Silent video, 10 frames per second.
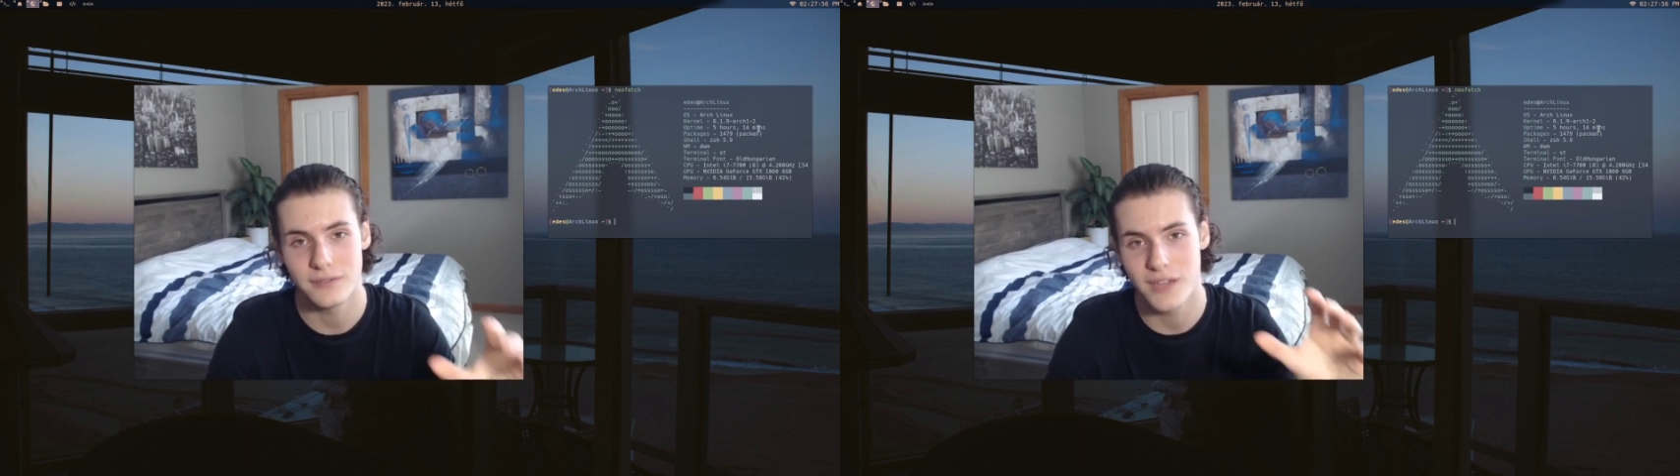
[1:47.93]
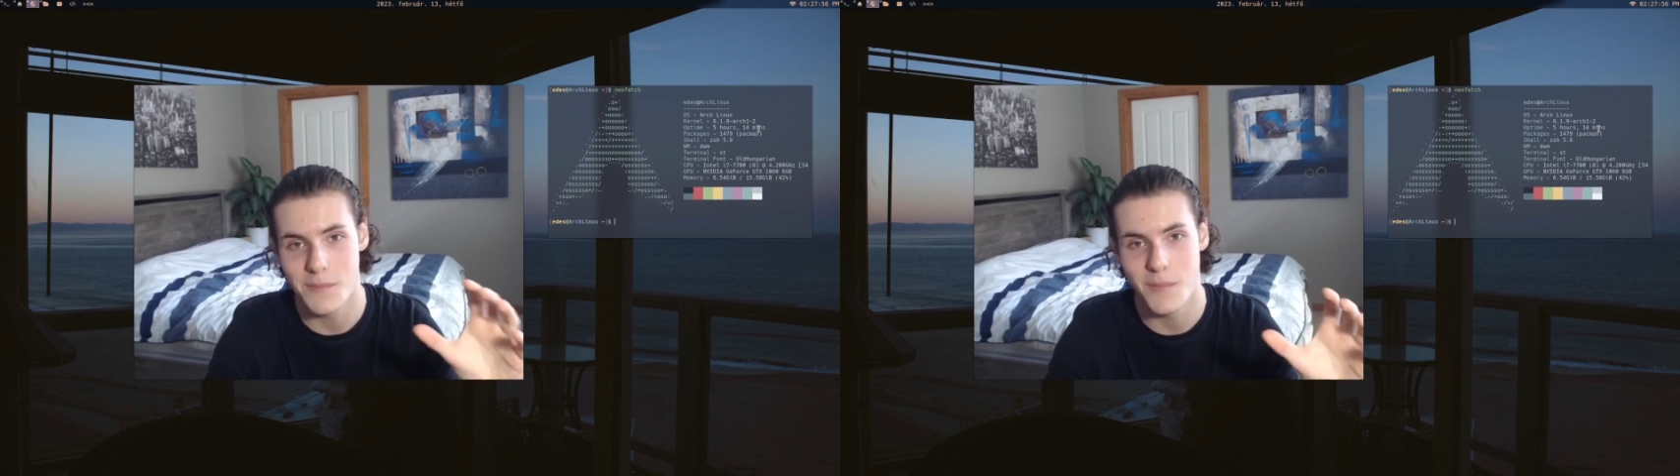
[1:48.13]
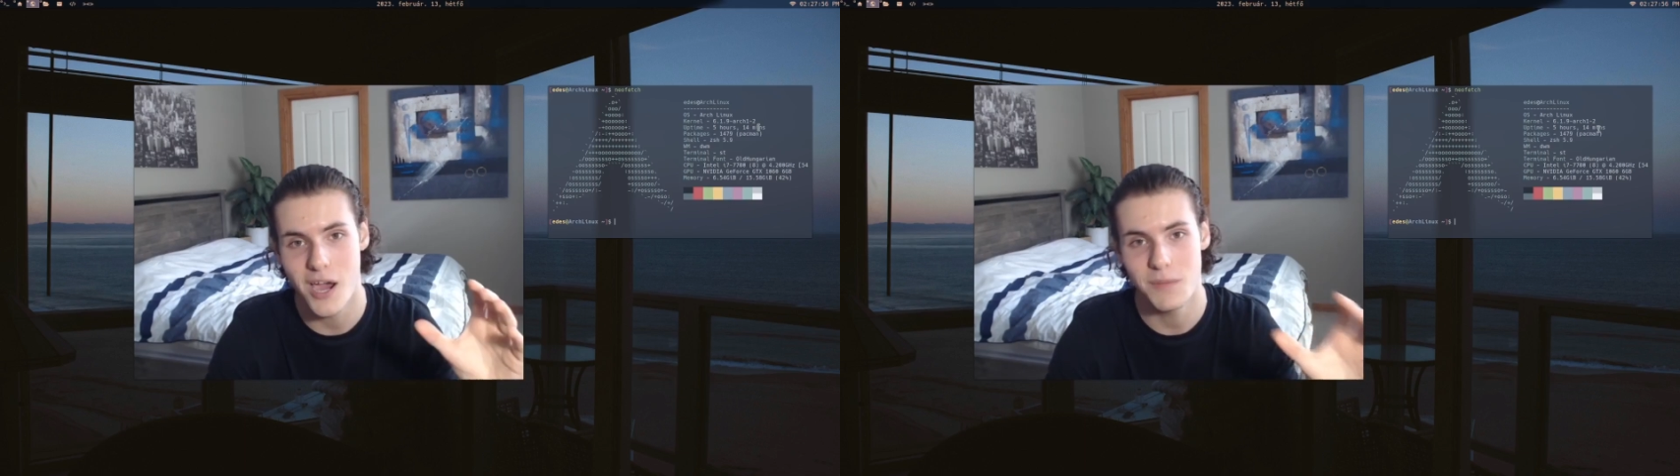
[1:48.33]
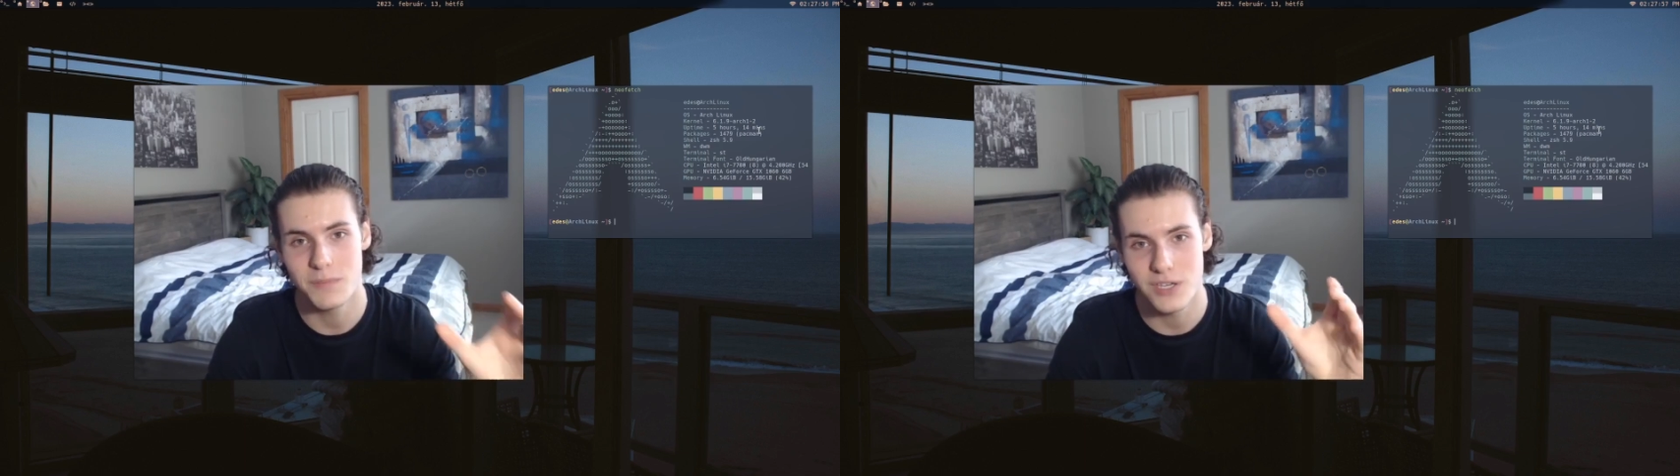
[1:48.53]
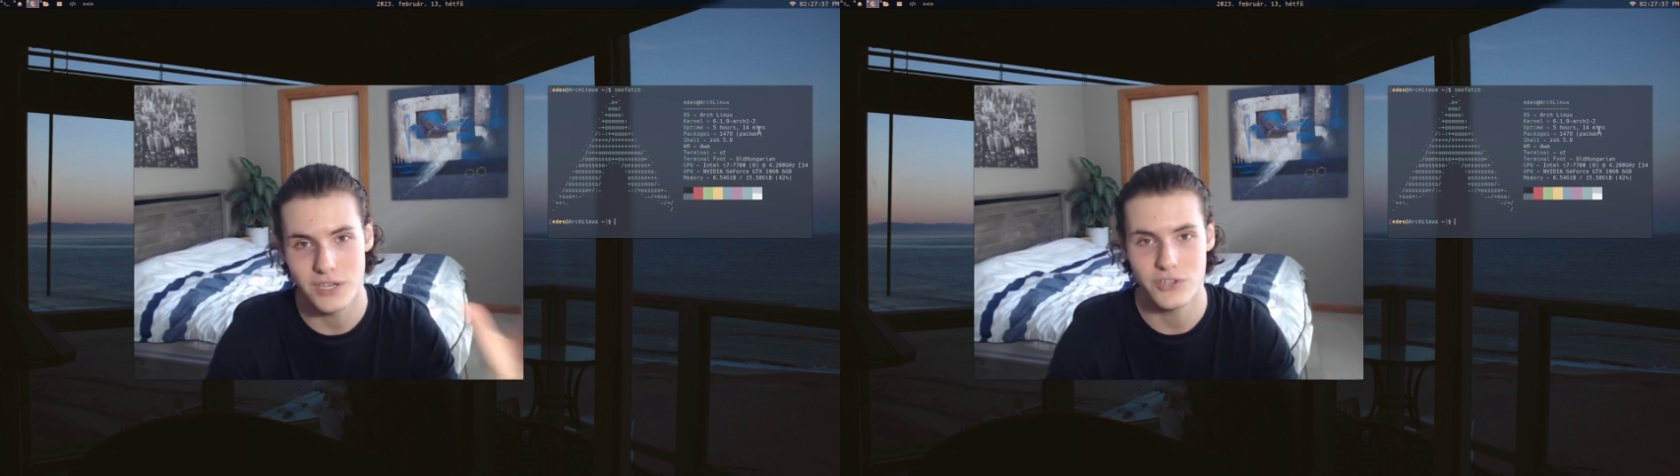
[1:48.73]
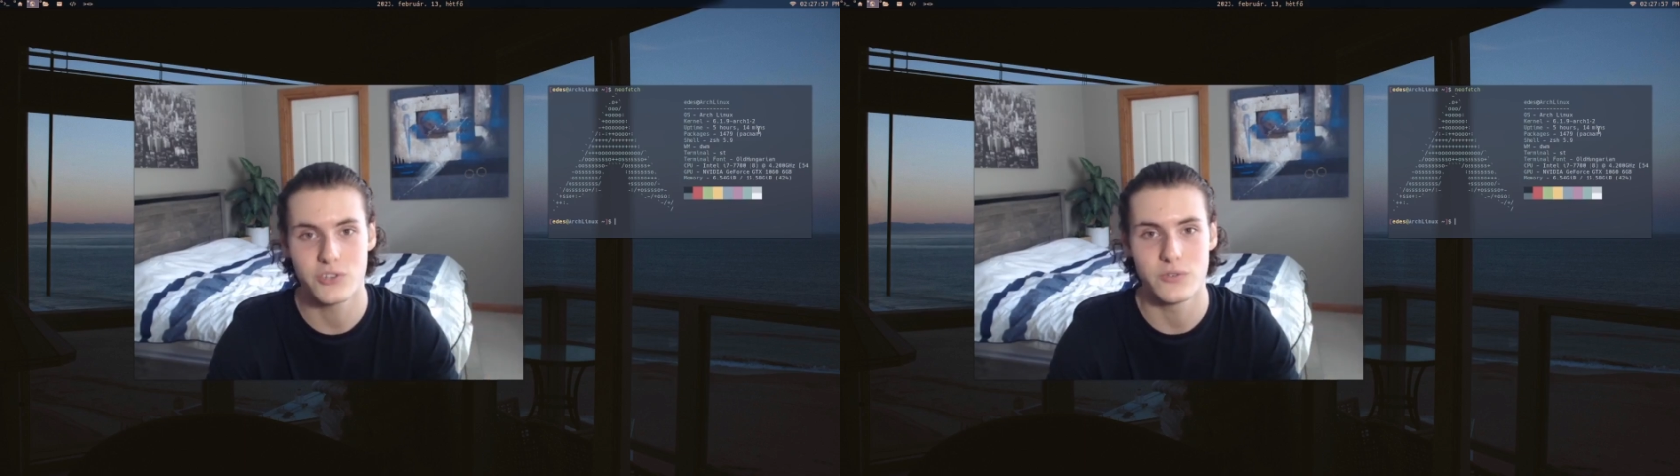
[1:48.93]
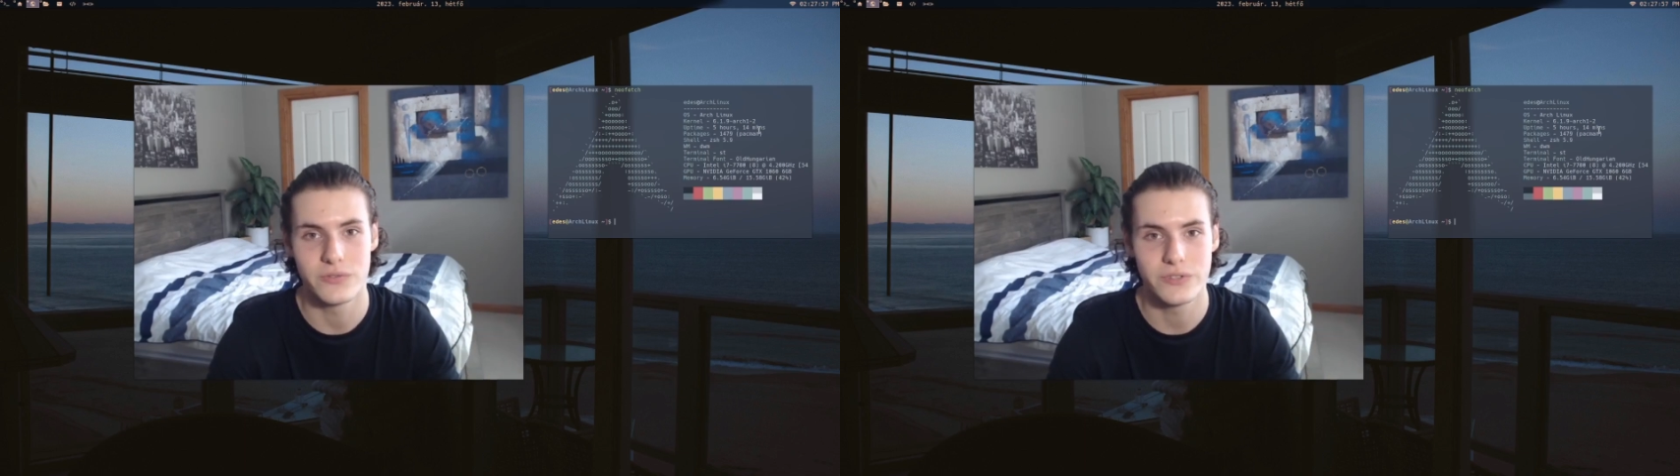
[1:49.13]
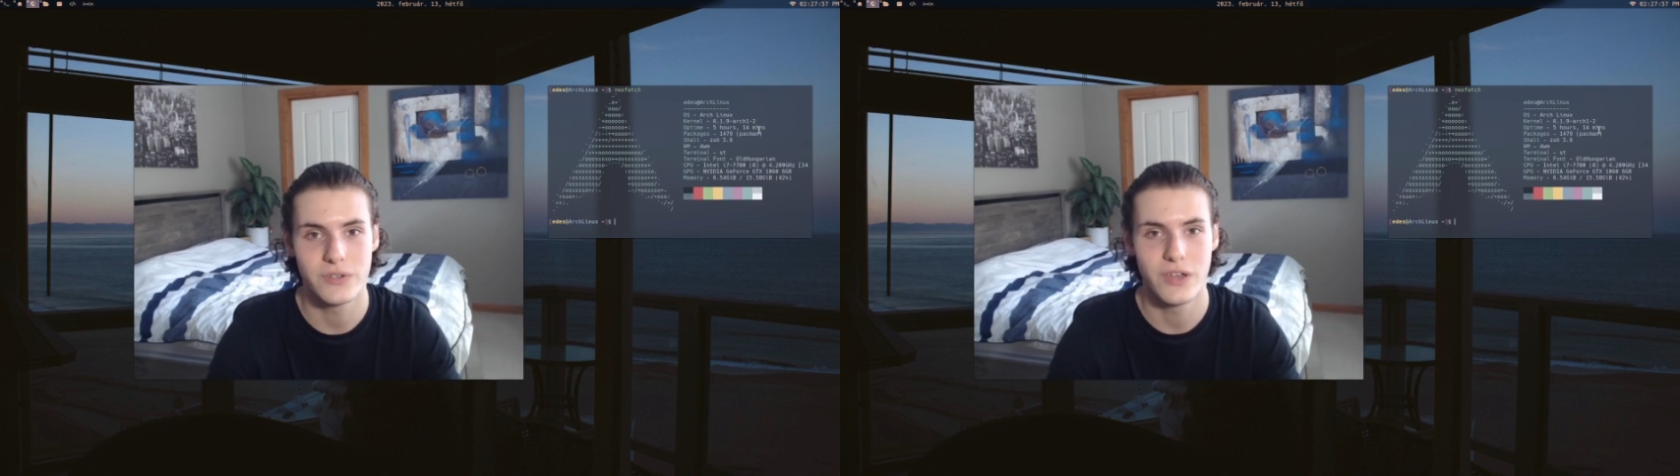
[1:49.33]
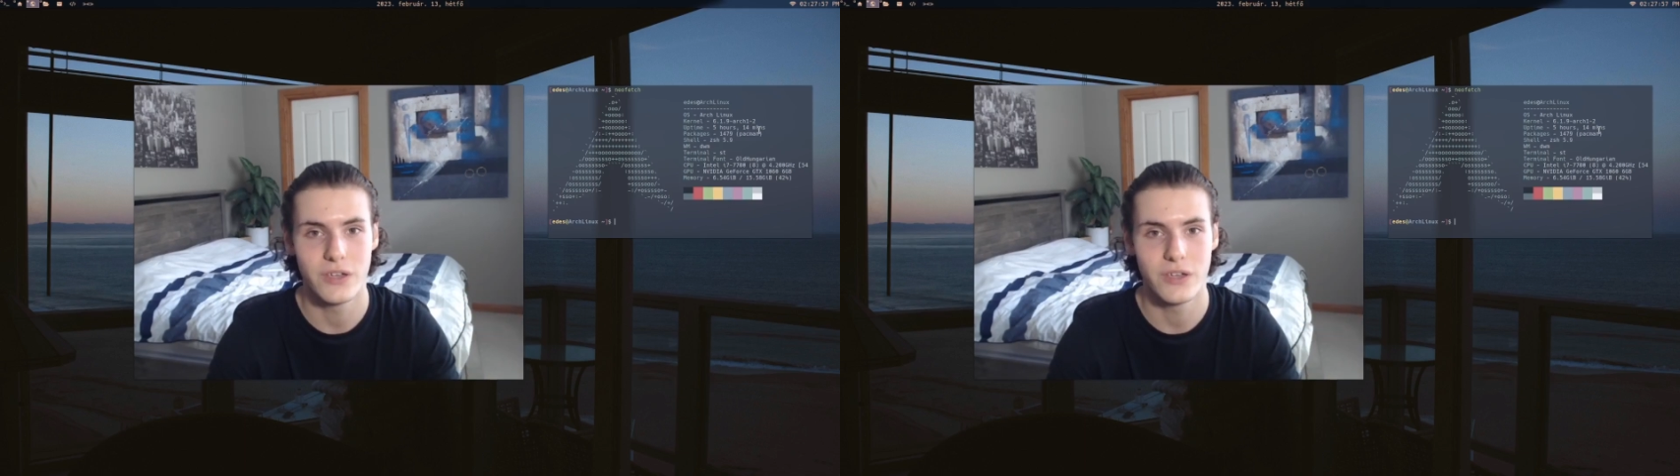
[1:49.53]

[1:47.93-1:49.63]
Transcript: there might be issues.